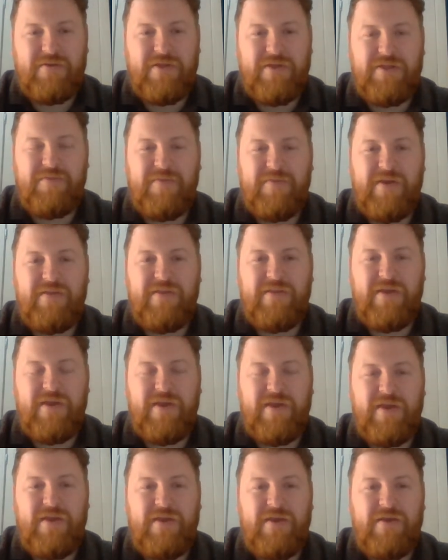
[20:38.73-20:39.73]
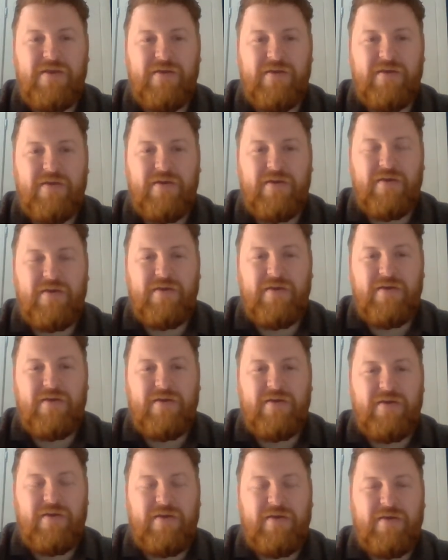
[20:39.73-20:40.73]
Did you mean the
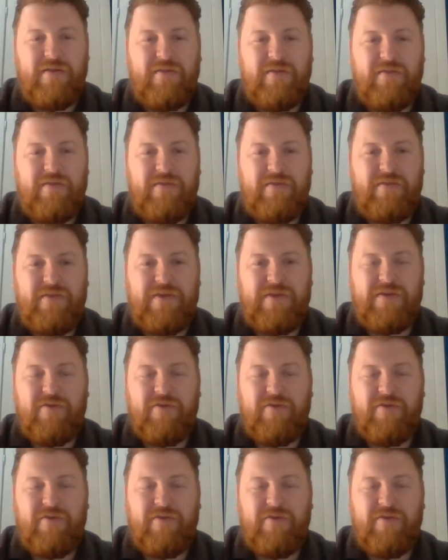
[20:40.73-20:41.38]
the